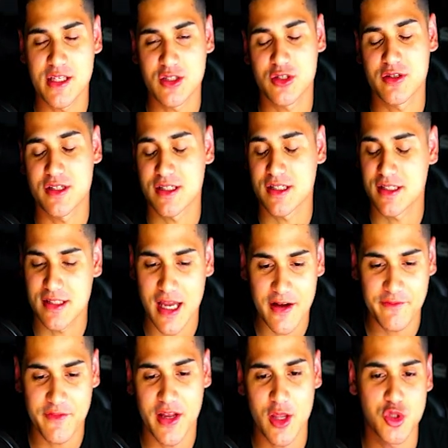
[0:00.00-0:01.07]
This is not
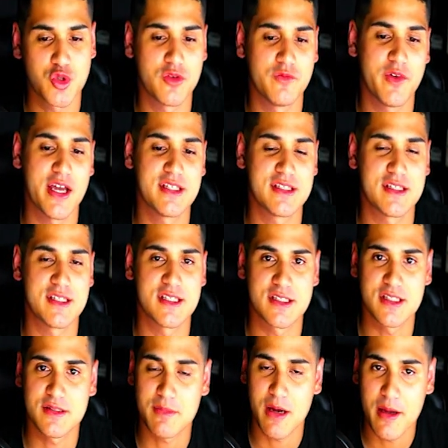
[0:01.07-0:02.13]
financial advice. This is just
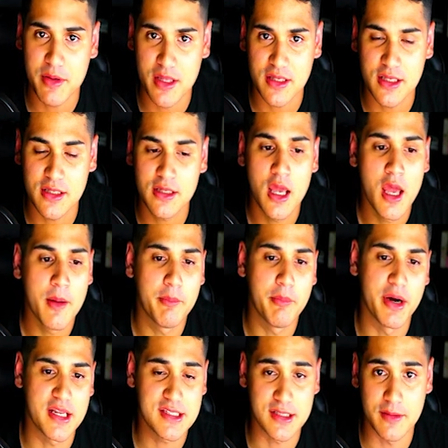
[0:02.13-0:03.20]
my opinion, but
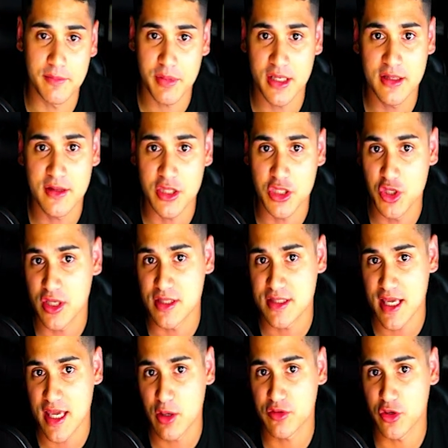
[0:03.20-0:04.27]
it's an opinion that you can take
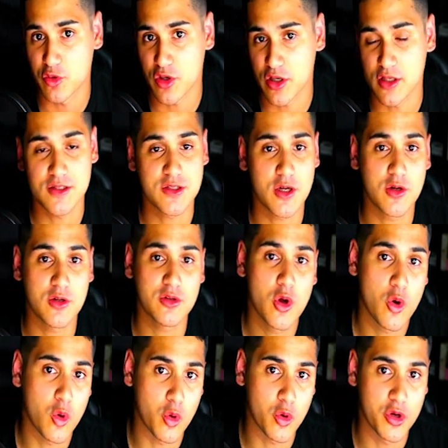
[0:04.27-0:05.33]
with a grain of salt
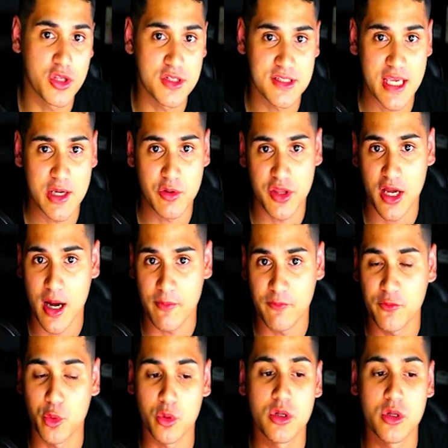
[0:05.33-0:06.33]
or you can take with a cup full.